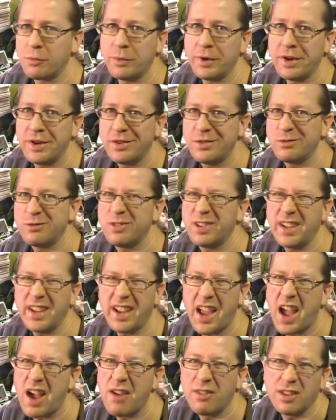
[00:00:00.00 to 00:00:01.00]
We didn't really
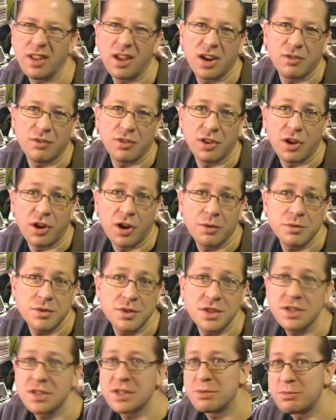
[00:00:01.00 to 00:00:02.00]
have a lot of alarm
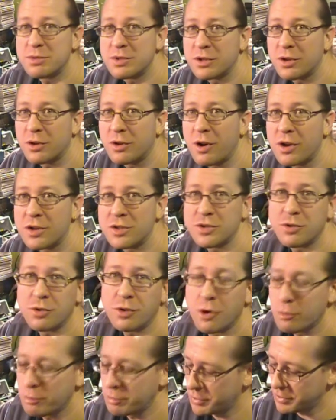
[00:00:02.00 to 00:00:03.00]
systems or garage
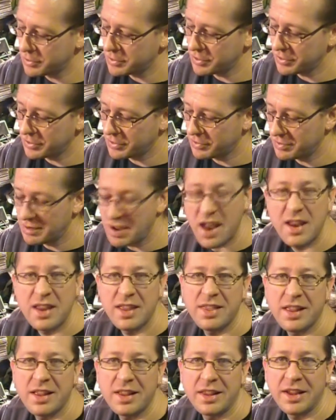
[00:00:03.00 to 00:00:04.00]
door openers or
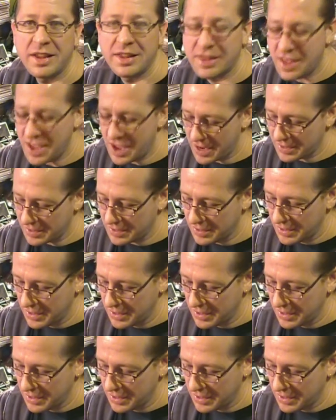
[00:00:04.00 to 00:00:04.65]
anything like that.